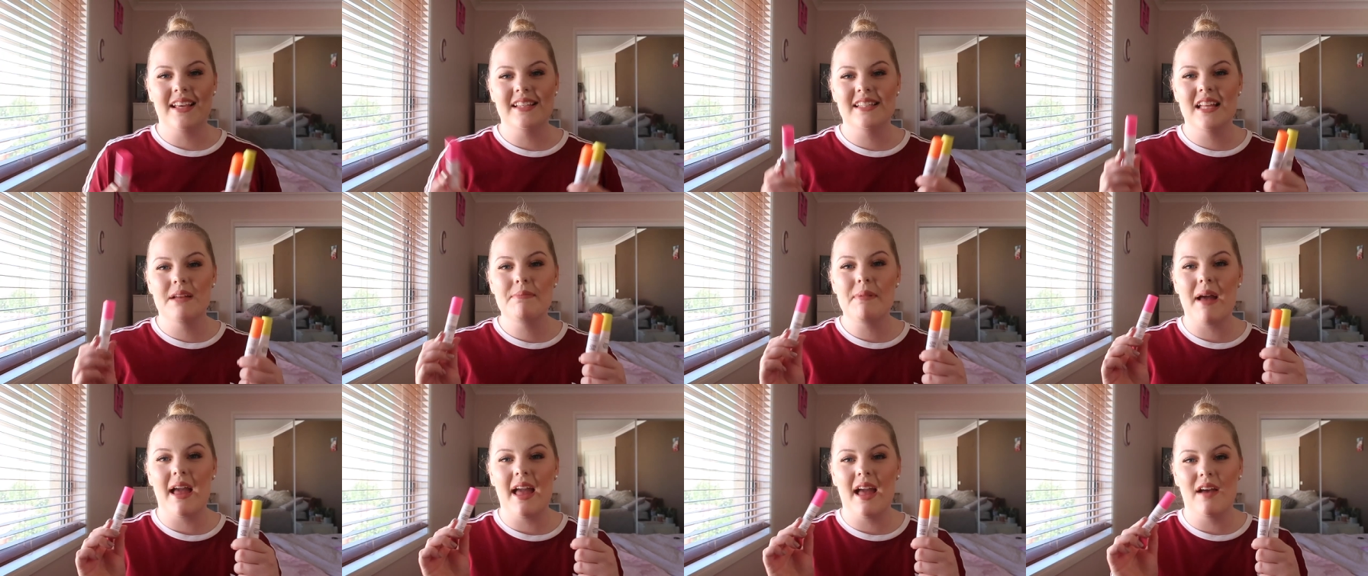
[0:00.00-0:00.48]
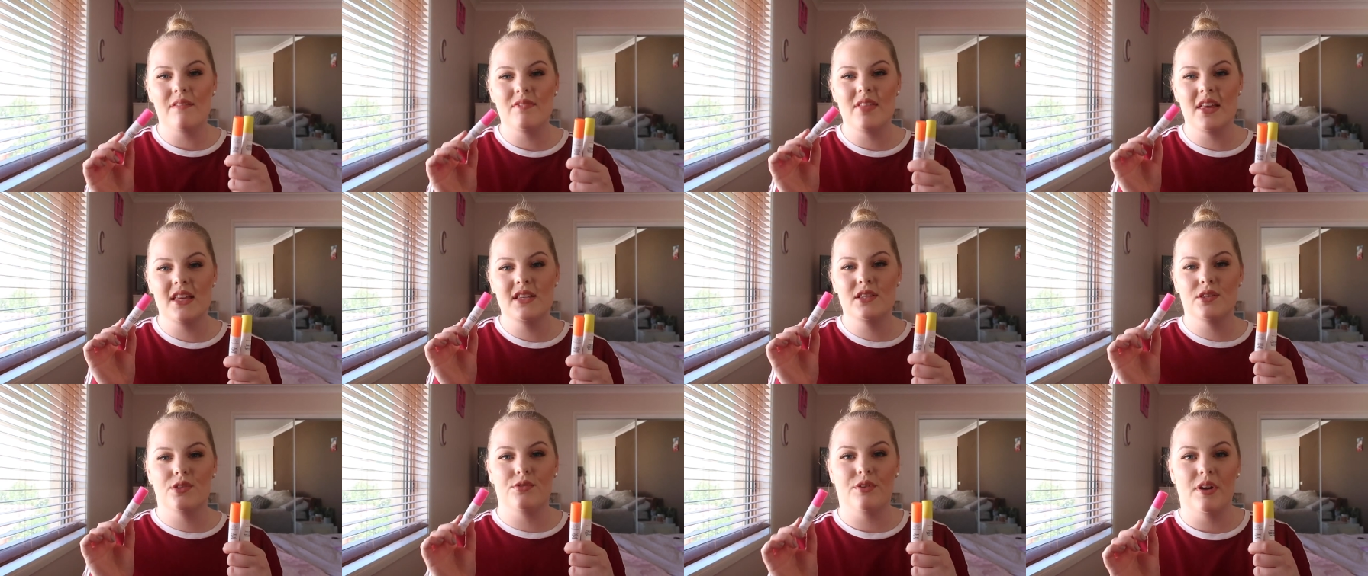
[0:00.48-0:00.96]
Next up, I have
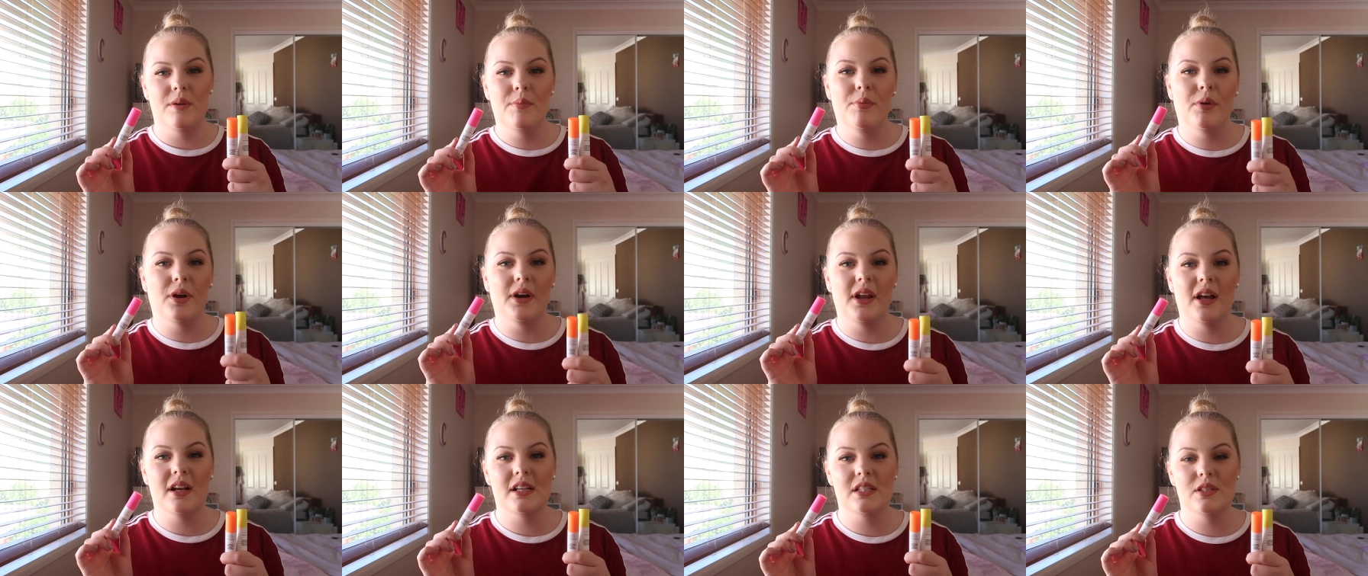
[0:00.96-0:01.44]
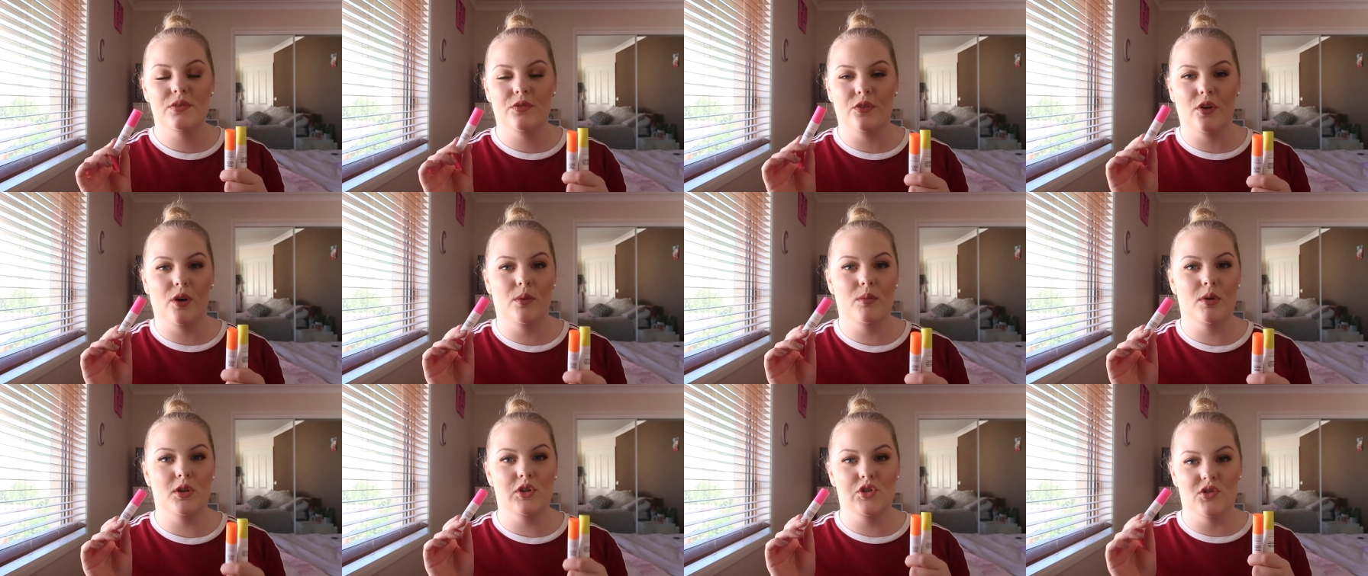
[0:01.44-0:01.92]
these three products
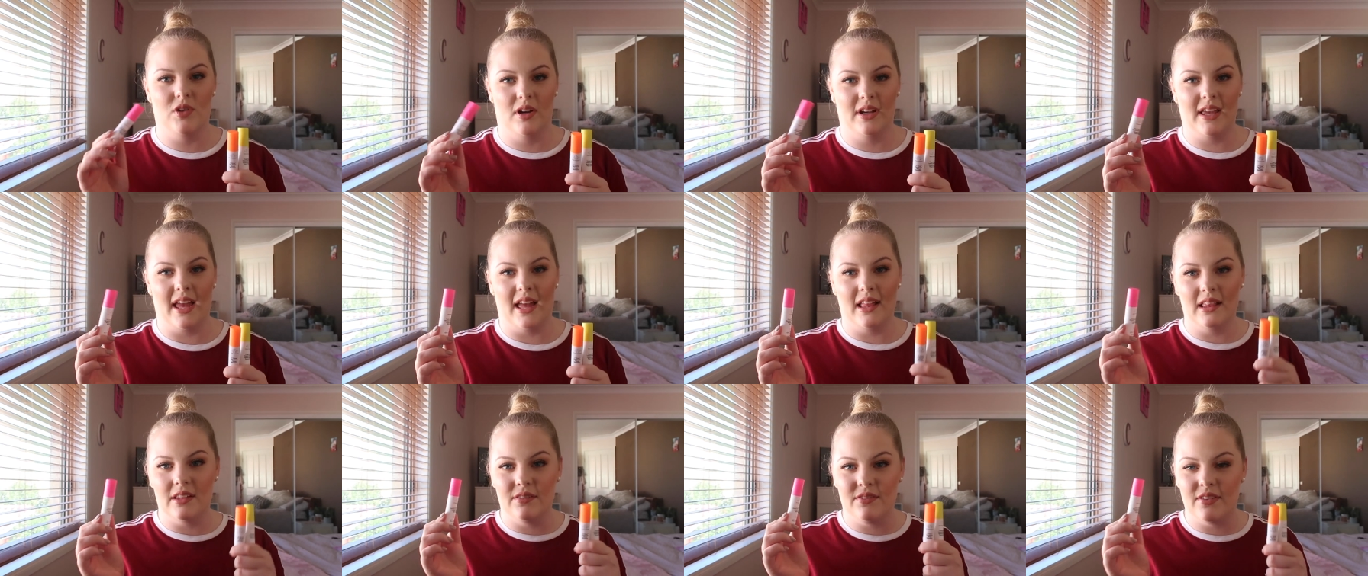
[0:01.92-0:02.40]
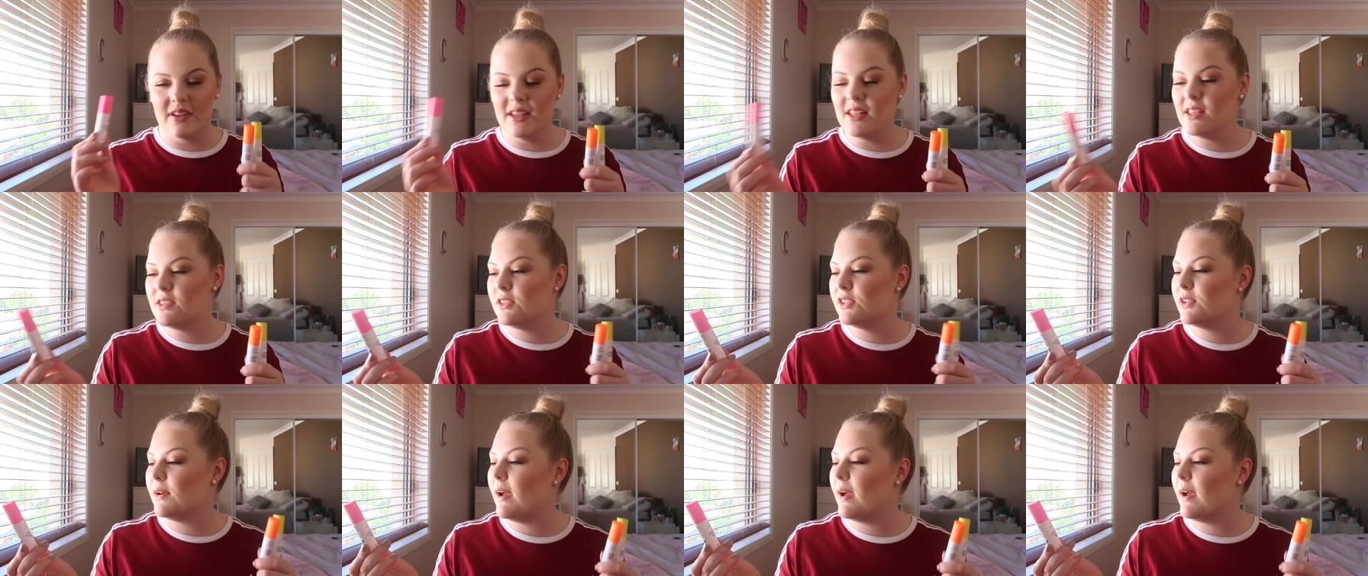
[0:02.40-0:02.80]
from Drunk Elephant.